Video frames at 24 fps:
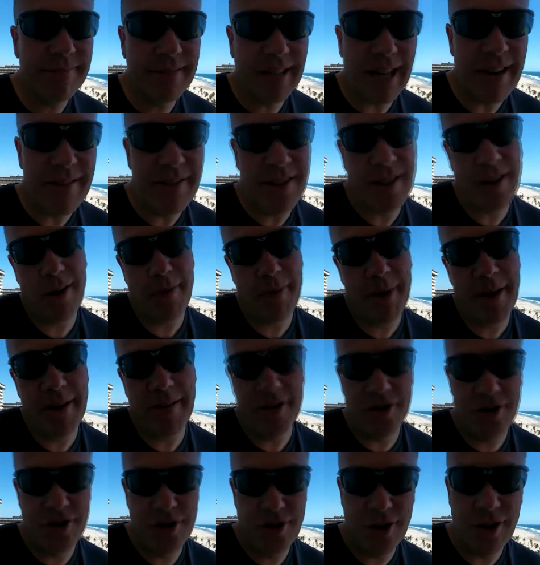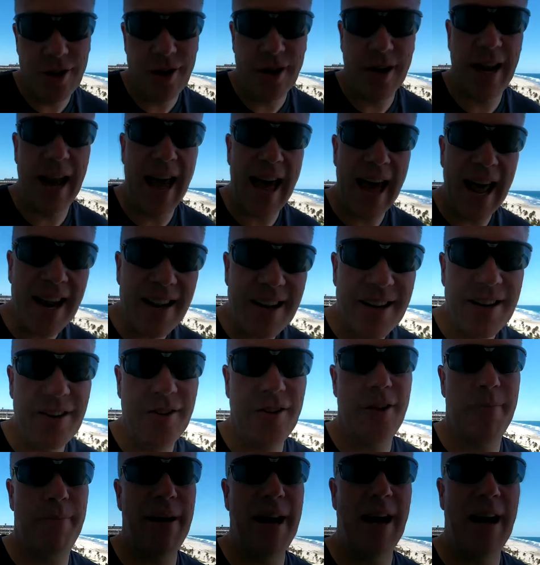kind of a little bit of a jerk attitude
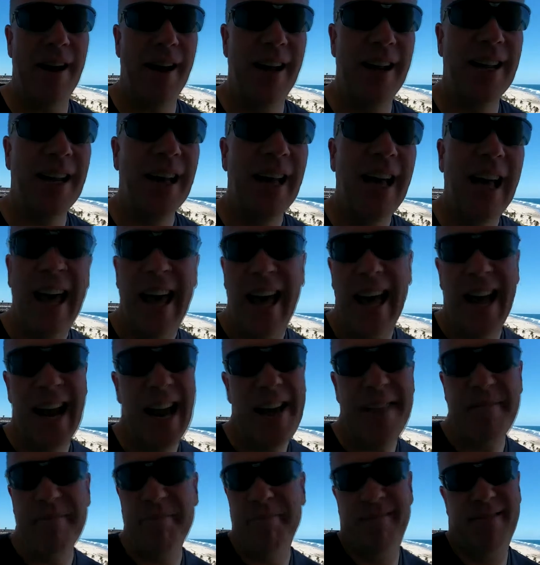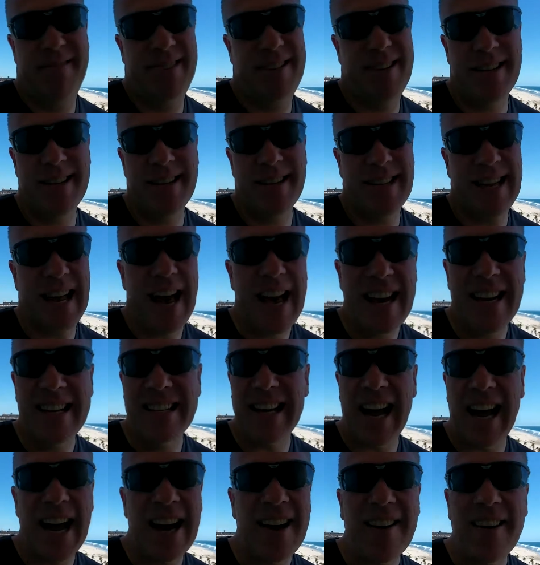about it, and I'm just kind of
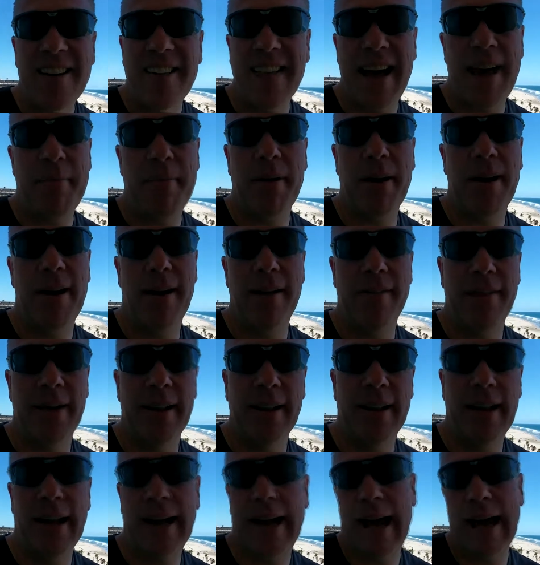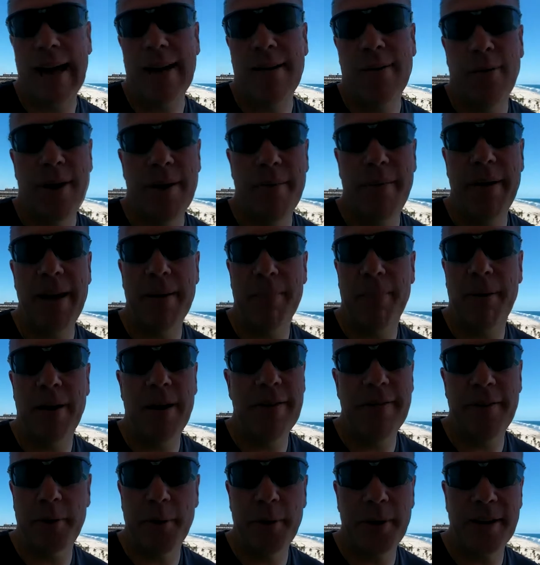tired of that part of it. Like, I don't want to be a part
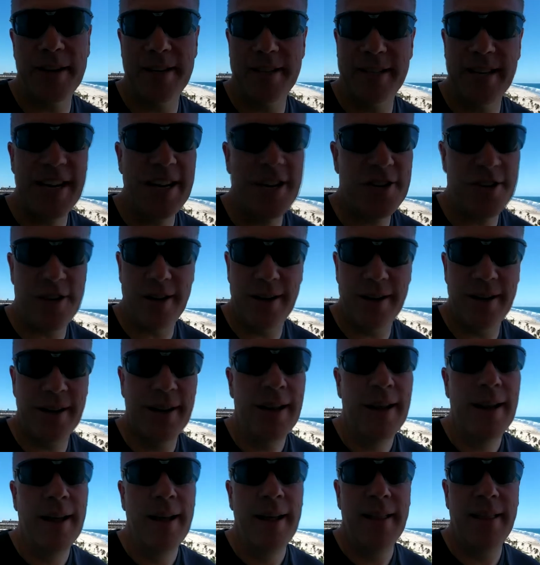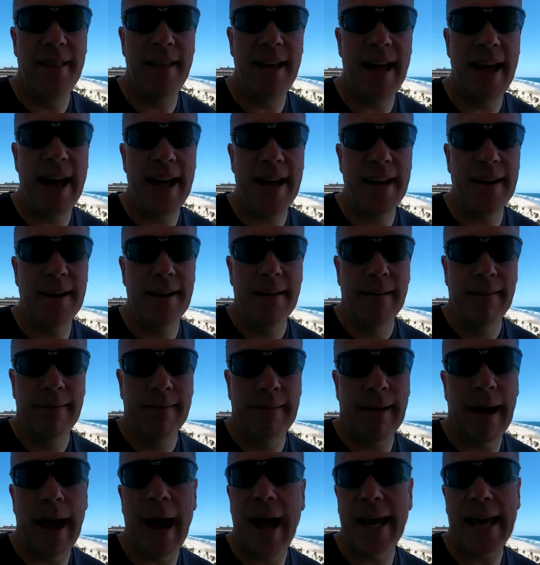of an organization that
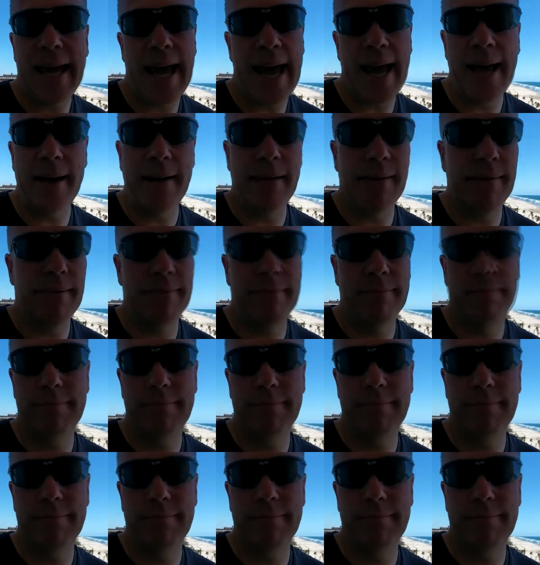I can't,